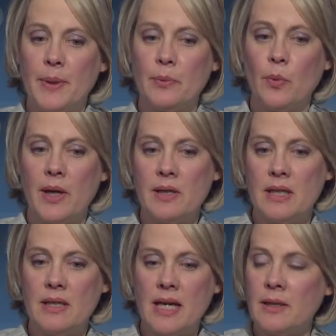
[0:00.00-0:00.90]
But what
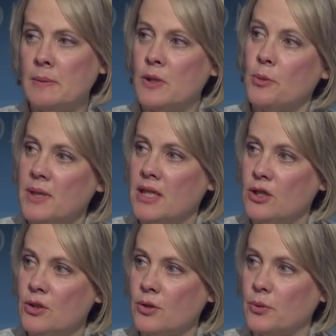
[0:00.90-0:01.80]
nobody
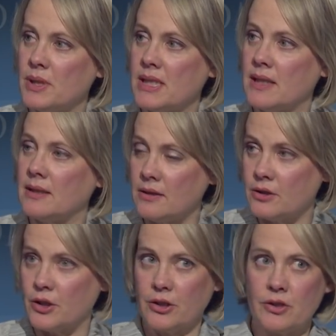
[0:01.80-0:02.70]
knew was that the little
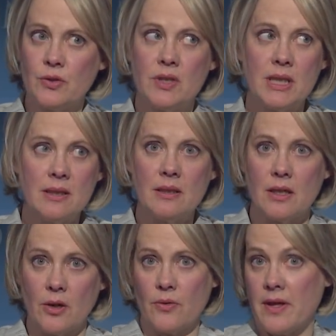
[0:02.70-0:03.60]
girls who didn't
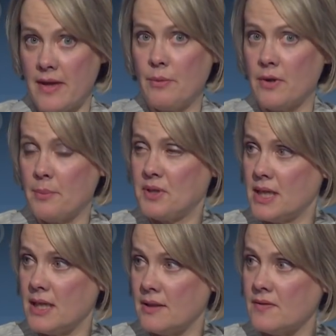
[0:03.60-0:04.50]
know that they were the
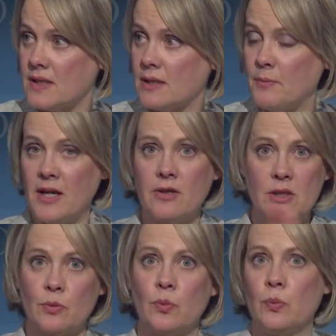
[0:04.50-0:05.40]
plaintiffs, the parents
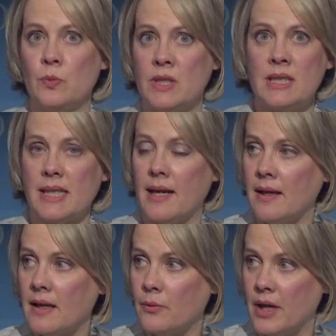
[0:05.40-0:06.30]
didn't say
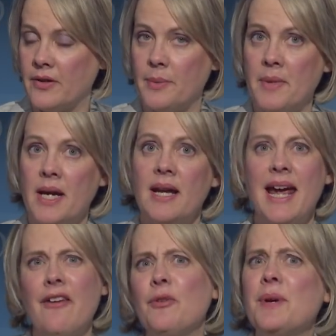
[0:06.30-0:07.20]
anything around them,
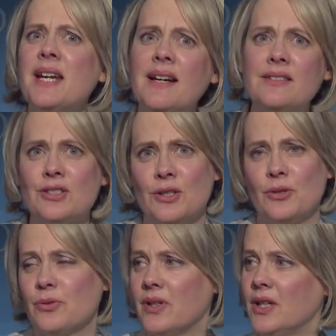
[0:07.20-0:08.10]
everybody else
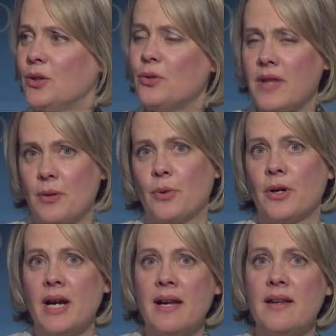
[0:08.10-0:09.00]
knew who they
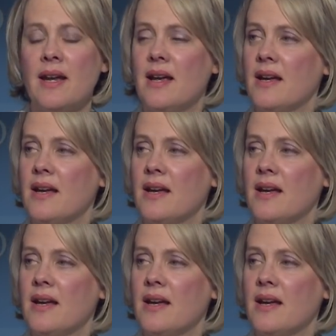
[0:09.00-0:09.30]
were. And